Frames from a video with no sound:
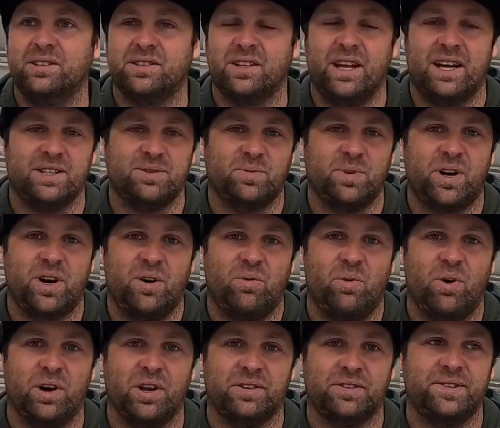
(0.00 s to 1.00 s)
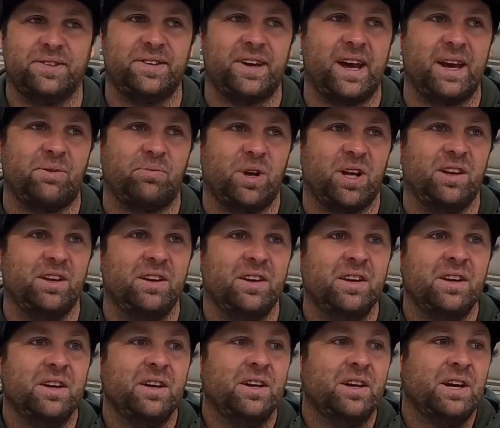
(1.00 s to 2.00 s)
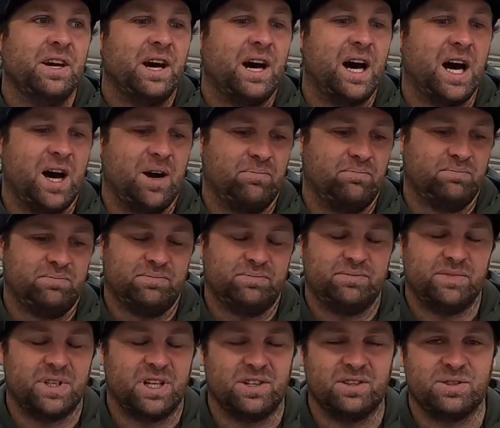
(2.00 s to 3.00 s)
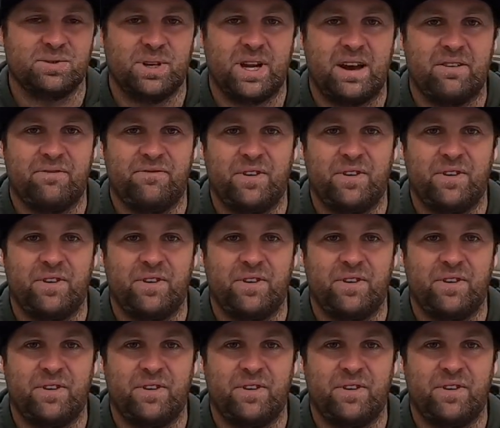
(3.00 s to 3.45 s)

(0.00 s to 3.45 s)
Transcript: So that's where I want it to take me. I just want to have